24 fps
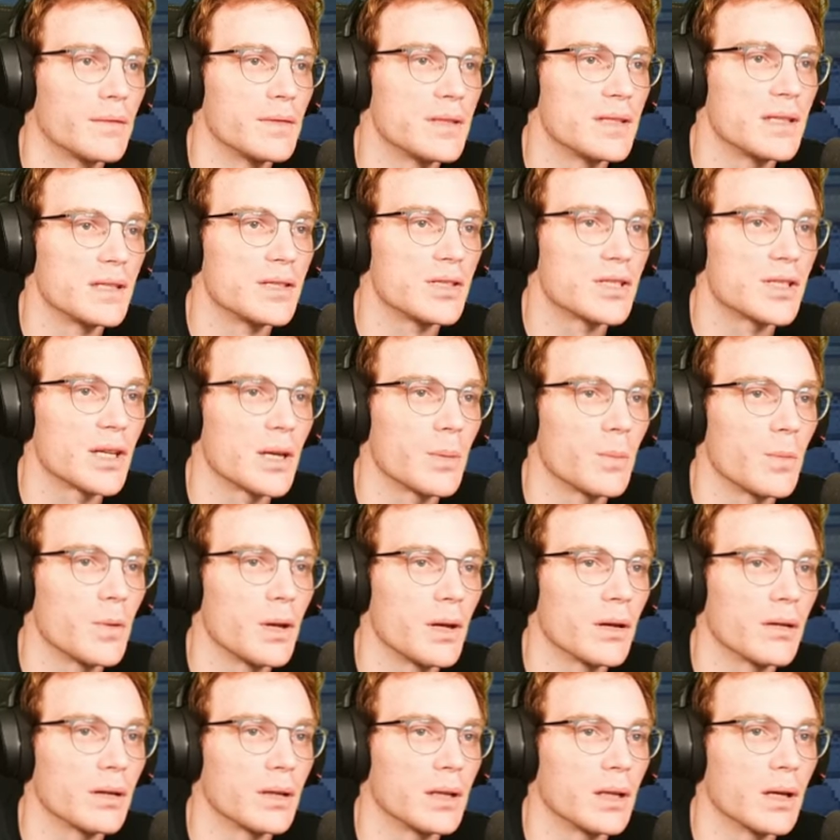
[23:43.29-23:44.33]
you seen Chip
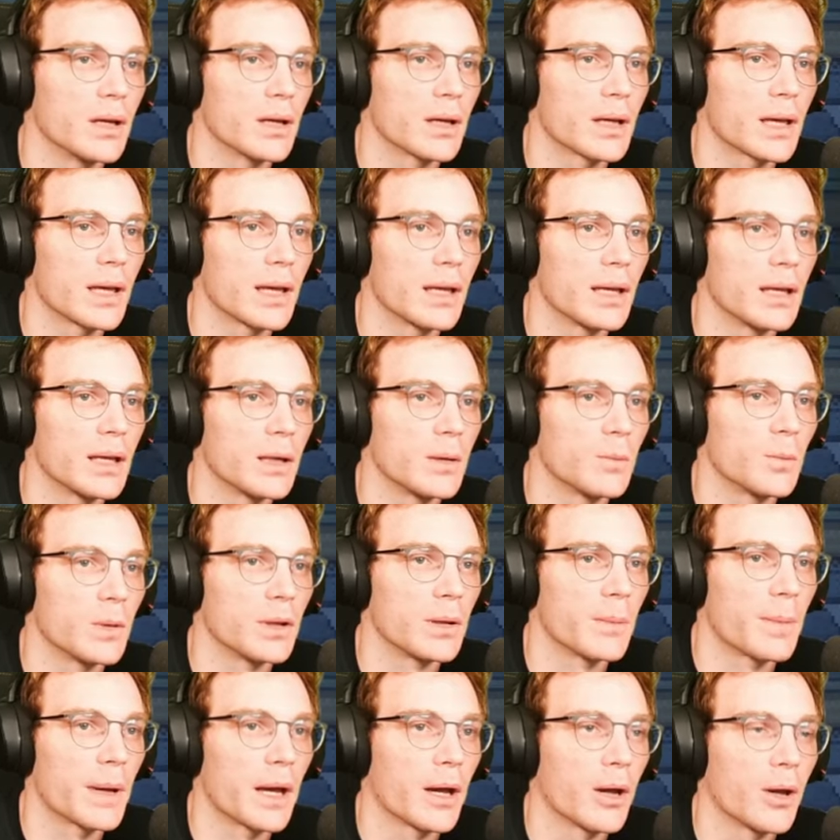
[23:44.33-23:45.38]
here in the arcade when the
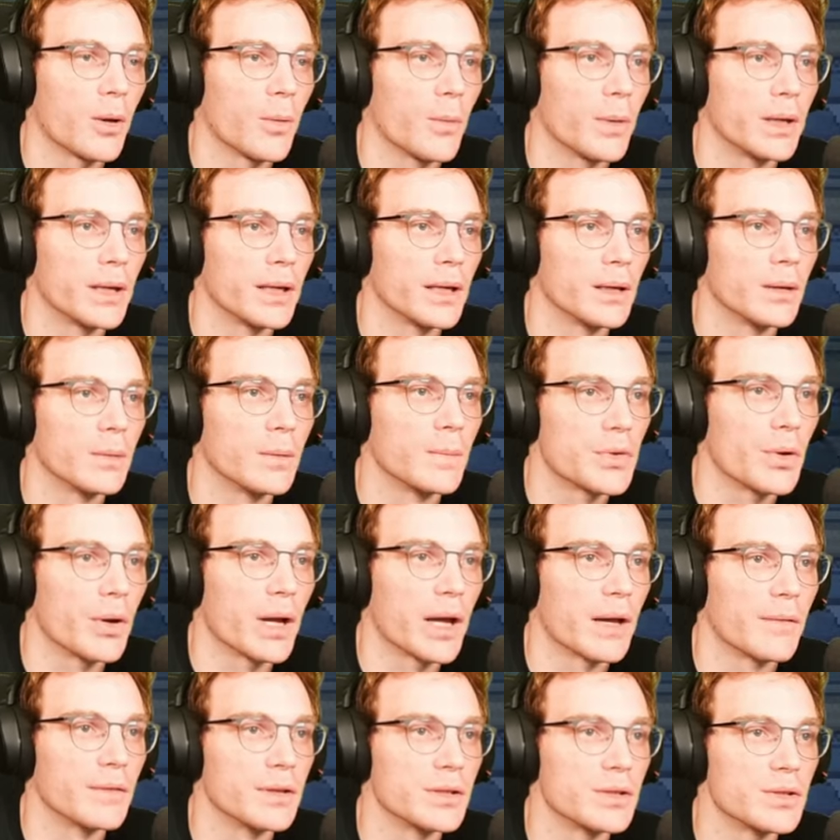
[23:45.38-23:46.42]
power went out? No, I
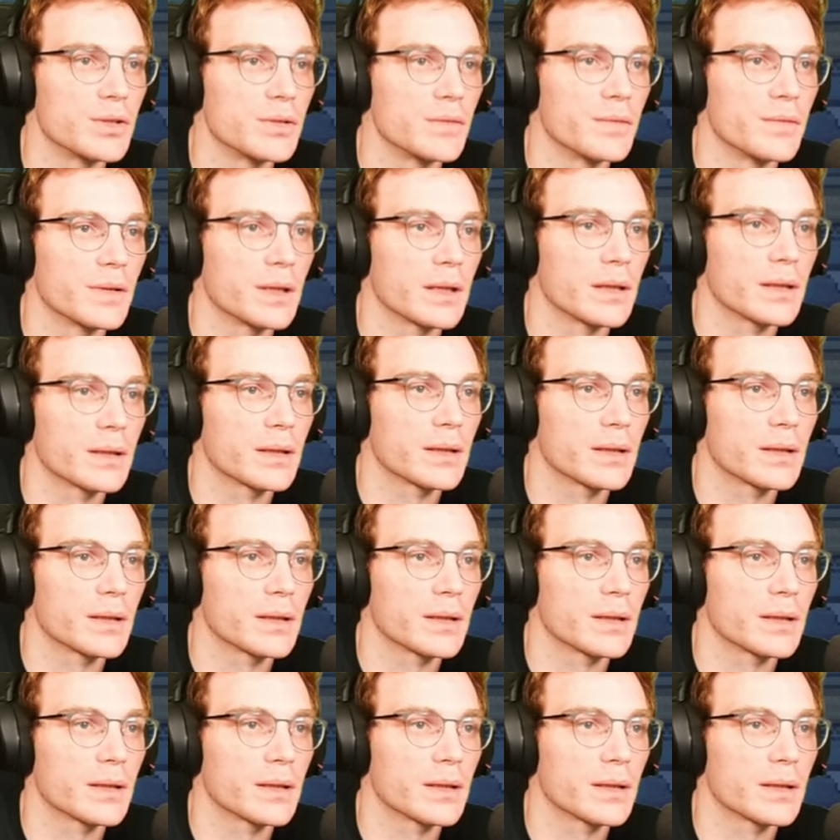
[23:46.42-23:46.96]
haven't. Do you think?